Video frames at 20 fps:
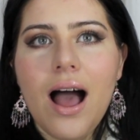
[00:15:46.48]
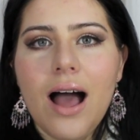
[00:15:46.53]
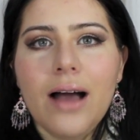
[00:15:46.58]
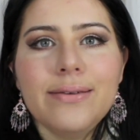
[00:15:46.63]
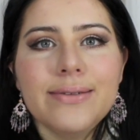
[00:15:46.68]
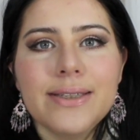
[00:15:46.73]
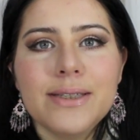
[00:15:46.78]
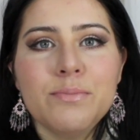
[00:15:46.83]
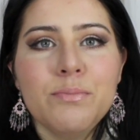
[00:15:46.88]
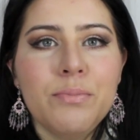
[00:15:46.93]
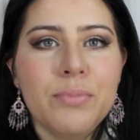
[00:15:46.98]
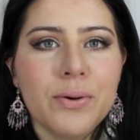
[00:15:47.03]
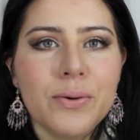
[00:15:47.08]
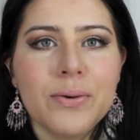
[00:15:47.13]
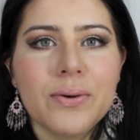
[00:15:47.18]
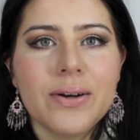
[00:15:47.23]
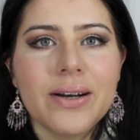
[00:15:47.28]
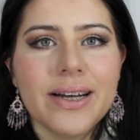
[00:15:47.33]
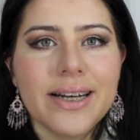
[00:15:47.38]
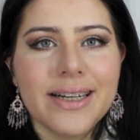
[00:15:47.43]
I was
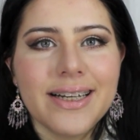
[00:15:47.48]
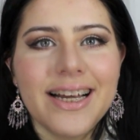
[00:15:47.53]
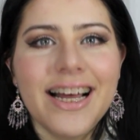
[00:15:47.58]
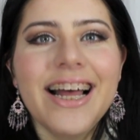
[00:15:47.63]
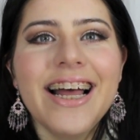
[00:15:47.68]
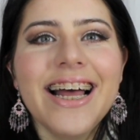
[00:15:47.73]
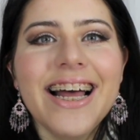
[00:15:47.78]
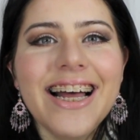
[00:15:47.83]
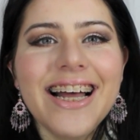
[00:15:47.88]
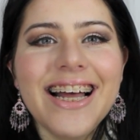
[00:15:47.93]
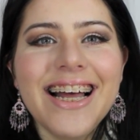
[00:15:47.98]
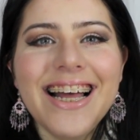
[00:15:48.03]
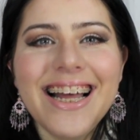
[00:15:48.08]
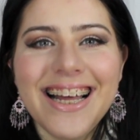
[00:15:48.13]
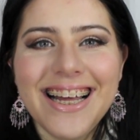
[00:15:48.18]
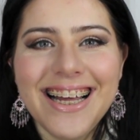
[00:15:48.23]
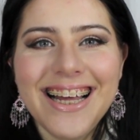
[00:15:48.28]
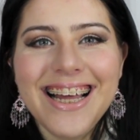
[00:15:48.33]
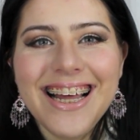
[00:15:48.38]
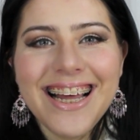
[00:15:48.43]
bored.
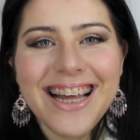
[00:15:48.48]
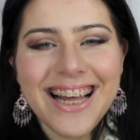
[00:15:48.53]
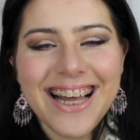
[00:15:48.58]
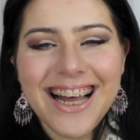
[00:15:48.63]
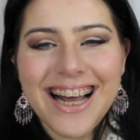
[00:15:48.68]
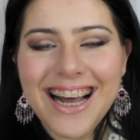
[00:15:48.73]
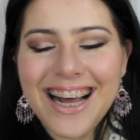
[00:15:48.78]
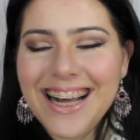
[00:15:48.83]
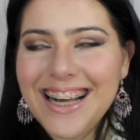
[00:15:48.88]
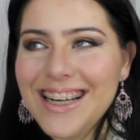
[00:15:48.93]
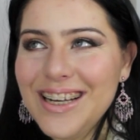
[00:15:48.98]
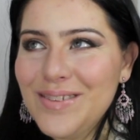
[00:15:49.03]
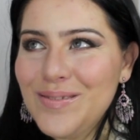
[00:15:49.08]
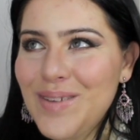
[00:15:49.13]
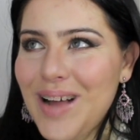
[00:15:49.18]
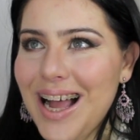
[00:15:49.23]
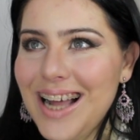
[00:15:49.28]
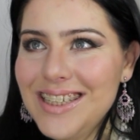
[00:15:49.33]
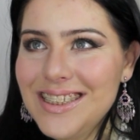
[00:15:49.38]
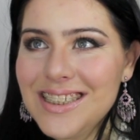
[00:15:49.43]

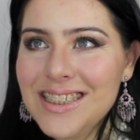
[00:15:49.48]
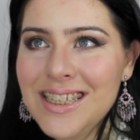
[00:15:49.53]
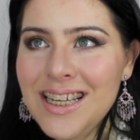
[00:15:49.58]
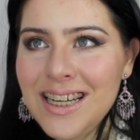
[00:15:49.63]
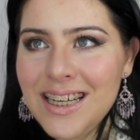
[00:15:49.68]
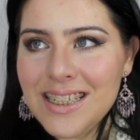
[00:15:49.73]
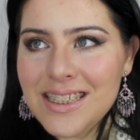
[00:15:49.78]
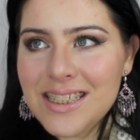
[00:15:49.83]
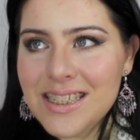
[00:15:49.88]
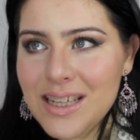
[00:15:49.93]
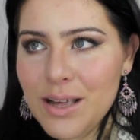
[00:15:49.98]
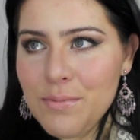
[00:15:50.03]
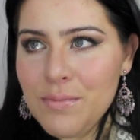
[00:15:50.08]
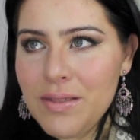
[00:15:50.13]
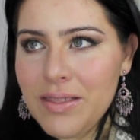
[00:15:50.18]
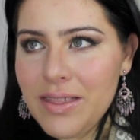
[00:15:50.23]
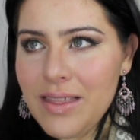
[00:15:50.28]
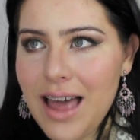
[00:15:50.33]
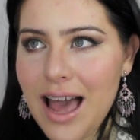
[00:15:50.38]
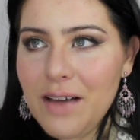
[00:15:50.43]
I just needed
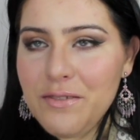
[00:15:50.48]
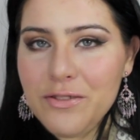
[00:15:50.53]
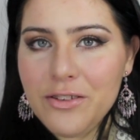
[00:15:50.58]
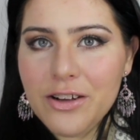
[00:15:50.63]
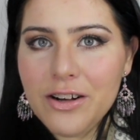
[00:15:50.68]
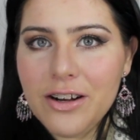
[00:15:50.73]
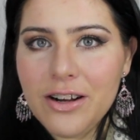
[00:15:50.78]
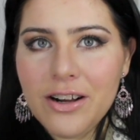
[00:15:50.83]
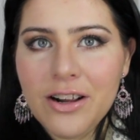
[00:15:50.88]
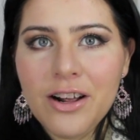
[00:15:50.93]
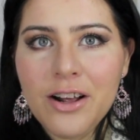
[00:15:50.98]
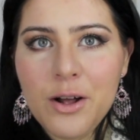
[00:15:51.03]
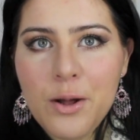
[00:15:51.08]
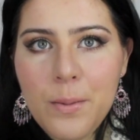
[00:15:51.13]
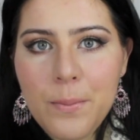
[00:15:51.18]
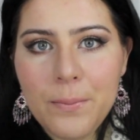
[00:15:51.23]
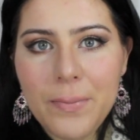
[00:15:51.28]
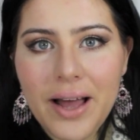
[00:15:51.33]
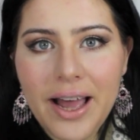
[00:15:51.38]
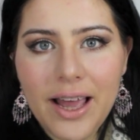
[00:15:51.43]
some, after
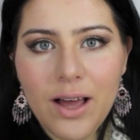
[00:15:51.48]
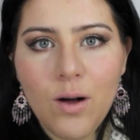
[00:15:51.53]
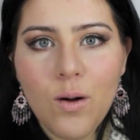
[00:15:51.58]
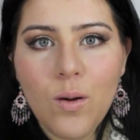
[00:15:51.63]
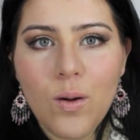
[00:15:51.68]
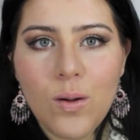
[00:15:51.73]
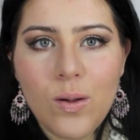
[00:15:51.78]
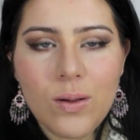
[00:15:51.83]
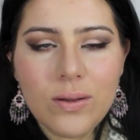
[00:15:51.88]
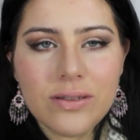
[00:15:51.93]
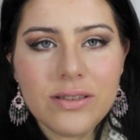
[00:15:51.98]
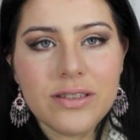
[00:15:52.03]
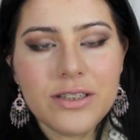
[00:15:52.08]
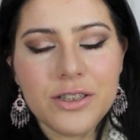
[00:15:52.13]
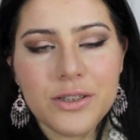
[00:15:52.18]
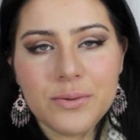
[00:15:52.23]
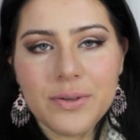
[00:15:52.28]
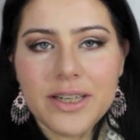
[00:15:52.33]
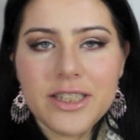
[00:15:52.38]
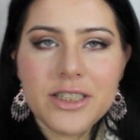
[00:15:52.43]
my whole
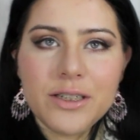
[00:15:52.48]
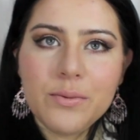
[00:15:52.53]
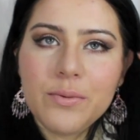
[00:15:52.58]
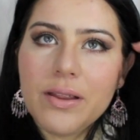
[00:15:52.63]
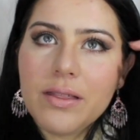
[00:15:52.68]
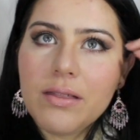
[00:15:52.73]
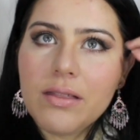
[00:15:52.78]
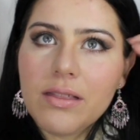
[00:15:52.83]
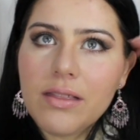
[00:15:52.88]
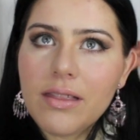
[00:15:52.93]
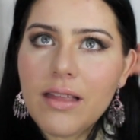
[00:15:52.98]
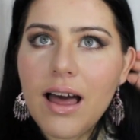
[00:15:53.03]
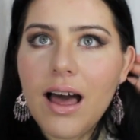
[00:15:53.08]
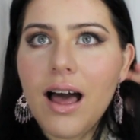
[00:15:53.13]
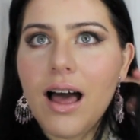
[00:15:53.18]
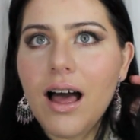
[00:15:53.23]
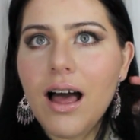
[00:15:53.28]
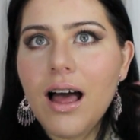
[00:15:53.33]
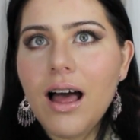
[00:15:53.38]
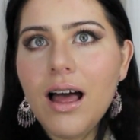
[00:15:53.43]
situation with
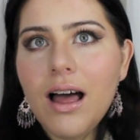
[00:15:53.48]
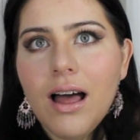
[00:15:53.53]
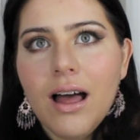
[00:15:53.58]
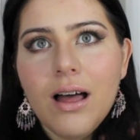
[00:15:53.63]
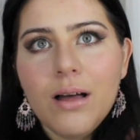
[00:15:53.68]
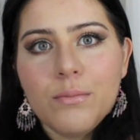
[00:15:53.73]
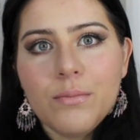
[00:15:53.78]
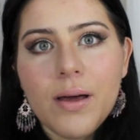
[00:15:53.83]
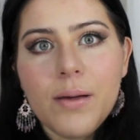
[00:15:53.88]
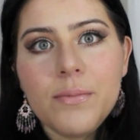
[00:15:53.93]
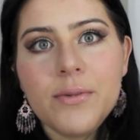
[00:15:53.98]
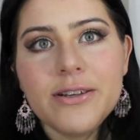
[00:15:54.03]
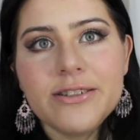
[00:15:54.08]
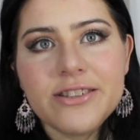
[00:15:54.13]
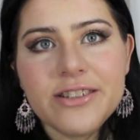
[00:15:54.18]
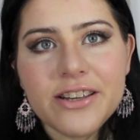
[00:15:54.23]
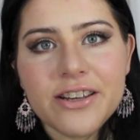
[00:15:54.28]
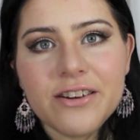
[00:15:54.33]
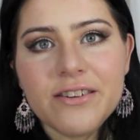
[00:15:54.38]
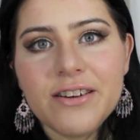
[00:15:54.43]
my
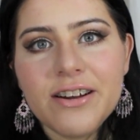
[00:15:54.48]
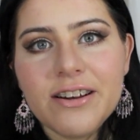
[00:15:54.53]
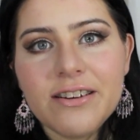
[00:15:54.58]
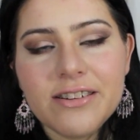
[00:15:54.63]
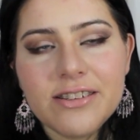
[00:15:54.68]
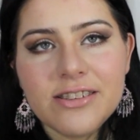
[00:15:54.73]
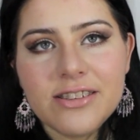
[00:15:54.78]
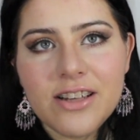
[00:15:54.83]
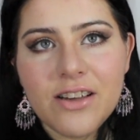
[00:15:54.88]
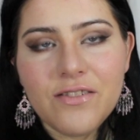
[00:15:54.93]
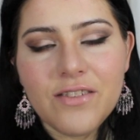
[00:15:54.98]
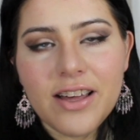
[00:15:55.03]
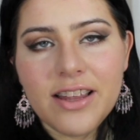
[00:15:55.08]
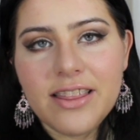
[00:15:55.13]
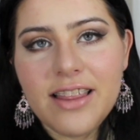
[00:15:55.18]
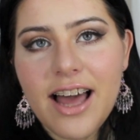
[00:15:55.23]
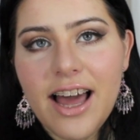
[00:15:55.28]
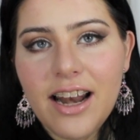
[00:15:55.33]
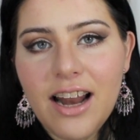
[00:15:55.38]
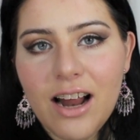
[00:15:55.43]
music career and stuff
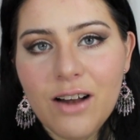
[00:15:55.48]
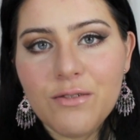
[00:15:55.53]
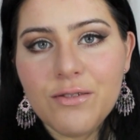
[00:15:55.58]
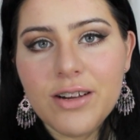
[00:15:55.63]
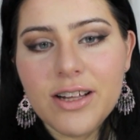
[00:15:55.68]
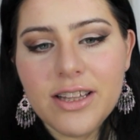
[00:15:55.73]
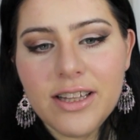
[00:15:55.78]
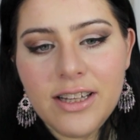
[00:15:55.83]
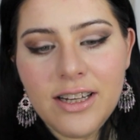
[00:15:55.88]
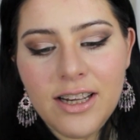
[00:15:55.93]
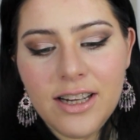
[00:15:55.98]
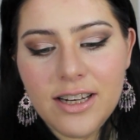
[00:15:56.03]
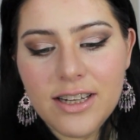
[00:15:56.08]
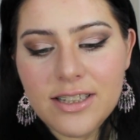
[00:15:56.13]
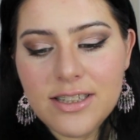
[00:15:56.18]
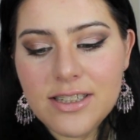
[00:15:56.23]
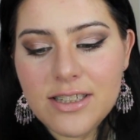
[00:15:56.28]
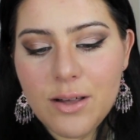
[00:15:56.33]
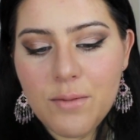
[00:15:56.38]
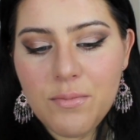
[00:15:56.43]
like that, I really
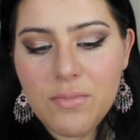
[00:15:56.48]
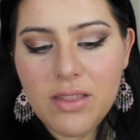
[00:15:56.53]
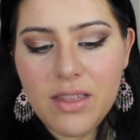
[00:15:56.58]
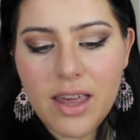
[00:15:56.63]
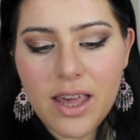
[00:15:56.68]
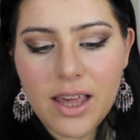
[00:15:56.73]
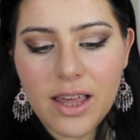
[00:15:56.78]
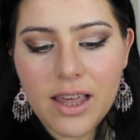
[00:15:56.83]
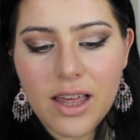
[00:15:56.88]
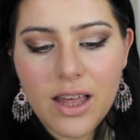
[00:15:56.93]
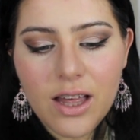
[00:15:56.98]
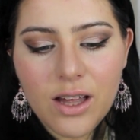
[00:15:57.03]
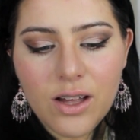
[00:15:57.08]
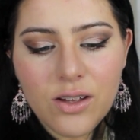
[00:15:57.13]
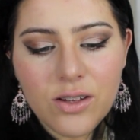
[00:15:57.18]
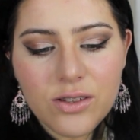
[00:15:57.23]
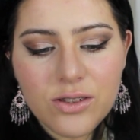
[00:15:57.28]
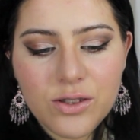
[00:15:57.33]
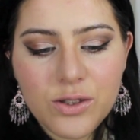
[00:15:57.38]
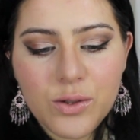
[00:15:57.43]
needed something
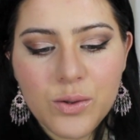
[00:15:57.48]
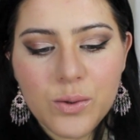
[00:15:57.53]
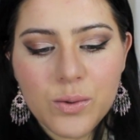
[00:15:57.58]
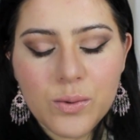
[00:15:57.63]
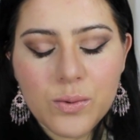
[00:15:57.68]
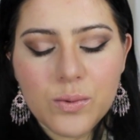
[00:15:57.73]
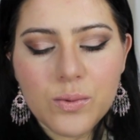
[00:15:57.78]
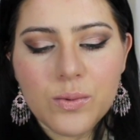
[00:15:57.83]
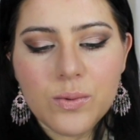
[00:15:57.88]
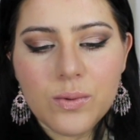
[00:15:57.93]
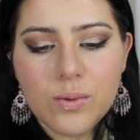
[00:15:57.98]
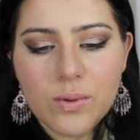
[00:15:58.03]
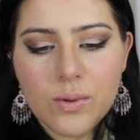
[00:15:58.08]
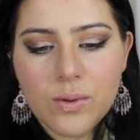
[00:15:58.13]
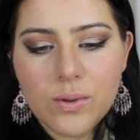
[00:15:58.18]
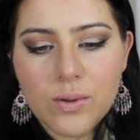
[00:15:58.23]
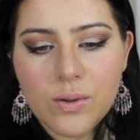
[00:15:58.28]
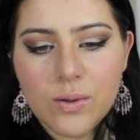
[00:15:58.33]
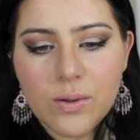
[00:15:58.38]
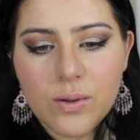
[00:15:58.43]
to
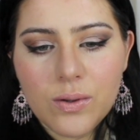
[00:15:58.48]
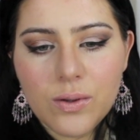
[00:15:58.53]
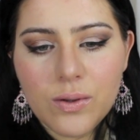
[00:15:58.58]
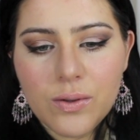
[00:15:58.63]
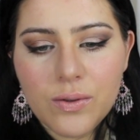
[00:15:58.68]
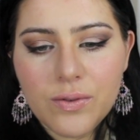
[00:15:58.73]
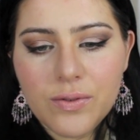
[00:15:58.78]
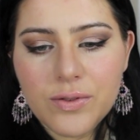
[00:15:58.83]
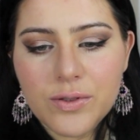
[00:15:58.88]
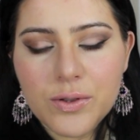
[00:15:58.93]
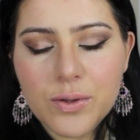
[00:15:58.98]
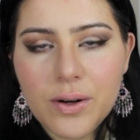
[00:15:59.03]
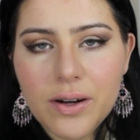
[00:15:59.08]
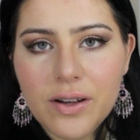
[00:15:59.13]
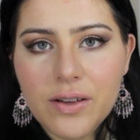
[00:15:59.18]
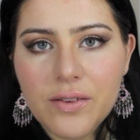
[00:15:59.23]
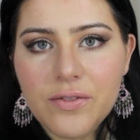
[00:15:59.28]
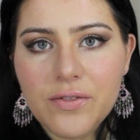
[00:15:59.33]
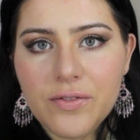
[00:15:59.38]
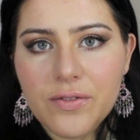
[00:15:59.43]

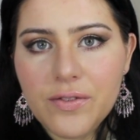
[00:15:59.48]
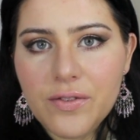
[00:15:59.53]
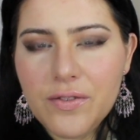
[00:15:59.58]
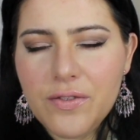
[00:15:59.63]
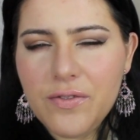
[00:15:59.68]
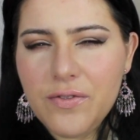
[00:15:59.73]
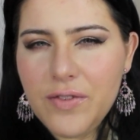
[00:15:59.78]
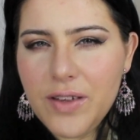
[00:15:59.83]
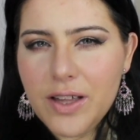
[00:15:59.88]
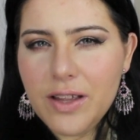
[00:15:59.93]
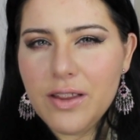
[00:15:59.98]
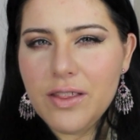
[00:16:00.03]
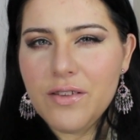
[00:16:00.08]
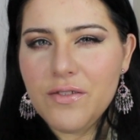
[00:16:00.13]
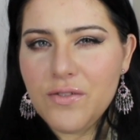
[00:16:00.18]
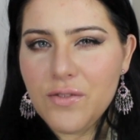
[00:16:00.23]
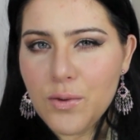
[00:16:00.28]
sort of fill the